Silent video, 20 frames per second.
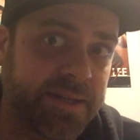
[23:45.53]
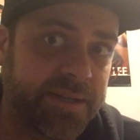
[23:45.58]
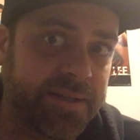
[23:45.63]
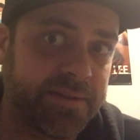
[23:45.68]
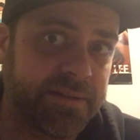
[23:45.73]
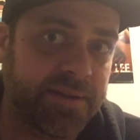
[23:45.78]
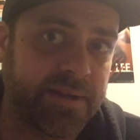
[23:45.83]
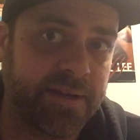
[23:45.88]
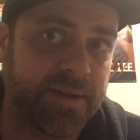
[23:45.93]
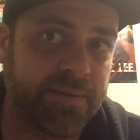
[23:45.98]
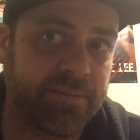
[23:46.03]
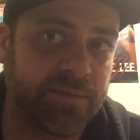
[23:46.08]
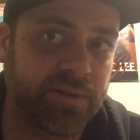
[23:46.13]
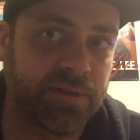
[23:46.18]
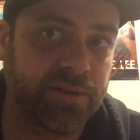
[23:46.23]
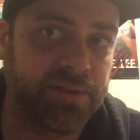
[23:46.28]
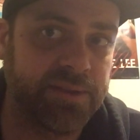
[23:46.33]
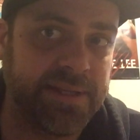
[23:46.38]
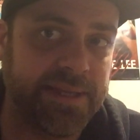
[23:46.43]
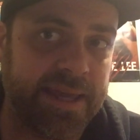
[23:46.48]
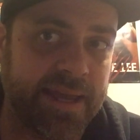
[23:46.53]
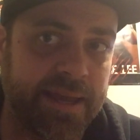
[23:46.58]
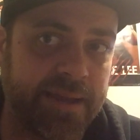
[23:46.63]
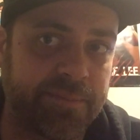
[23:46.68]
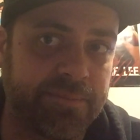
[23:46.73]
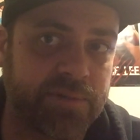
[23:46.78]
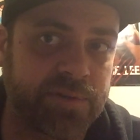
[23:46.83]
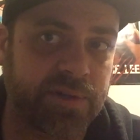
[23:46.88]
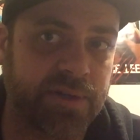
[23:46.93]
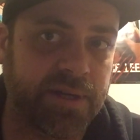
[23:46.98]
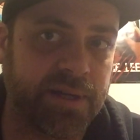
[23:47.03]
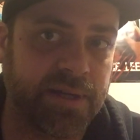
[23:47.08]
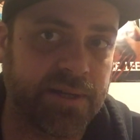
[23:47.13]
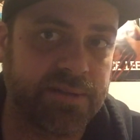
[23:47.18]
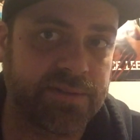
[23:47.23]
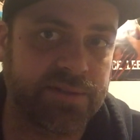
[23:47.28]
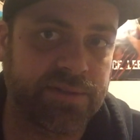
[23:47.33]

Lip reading: night. Early game draw.